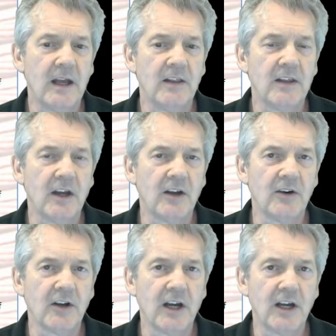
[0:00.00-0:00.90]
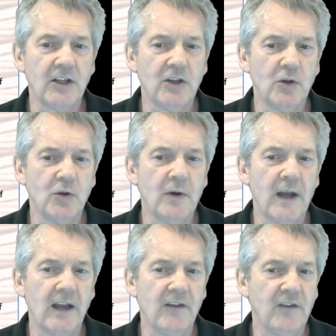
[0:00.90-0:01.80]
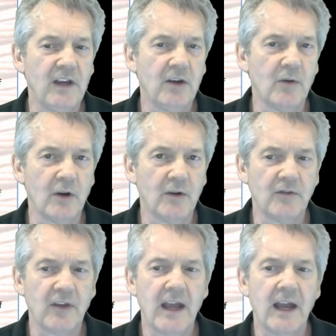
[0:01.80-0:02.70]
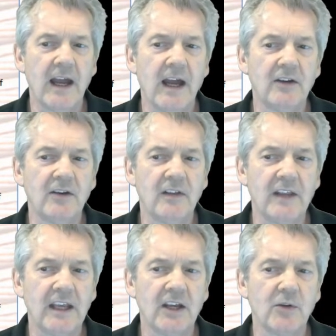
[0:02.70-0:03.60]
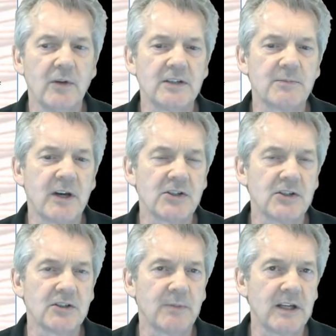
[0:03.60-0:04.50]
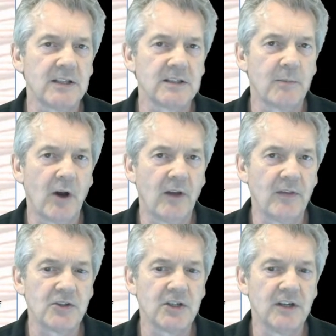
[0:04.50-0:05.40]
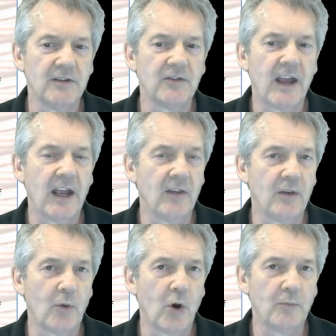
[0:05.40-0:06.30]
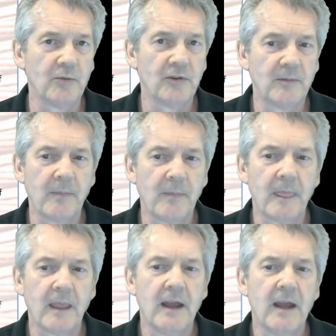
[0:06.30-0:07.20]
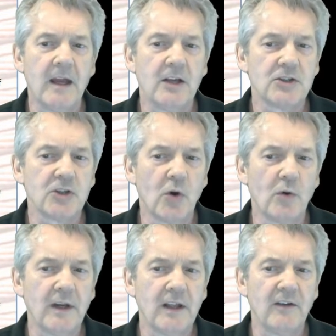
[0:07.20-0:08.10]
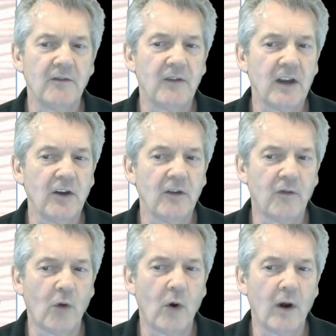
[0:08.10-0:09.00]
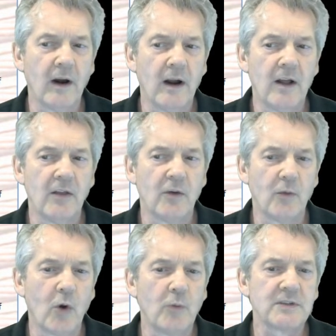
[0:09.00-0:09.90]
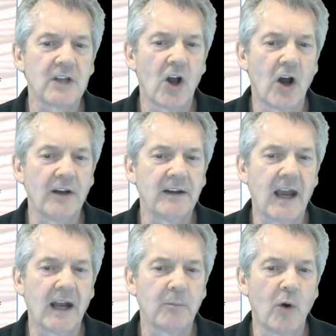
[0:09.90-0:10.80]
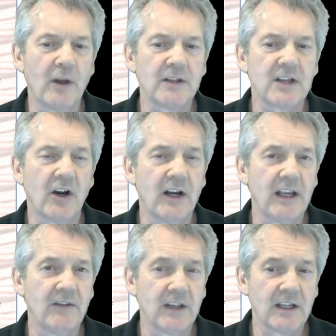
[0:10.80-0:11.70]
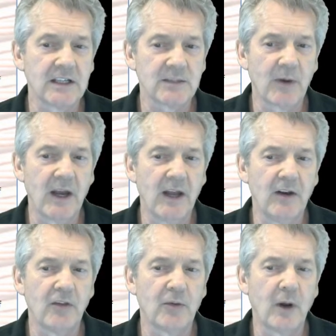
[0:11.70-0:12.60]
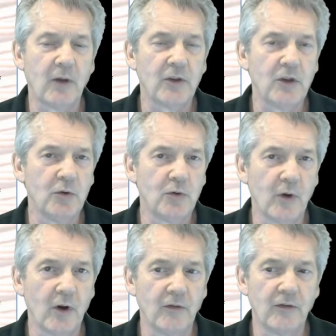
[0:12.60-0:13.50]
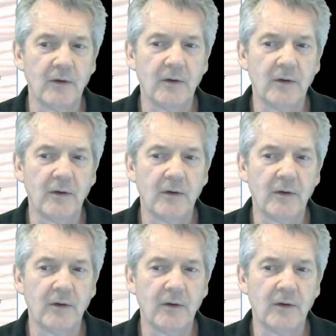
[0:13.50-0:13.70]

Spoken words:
The undercut U and V grooves add to the increased pressures placed upon the sheaves and the ropes. Shown in Figure 4, the rope's contact points are evenly spread throughout the U groove.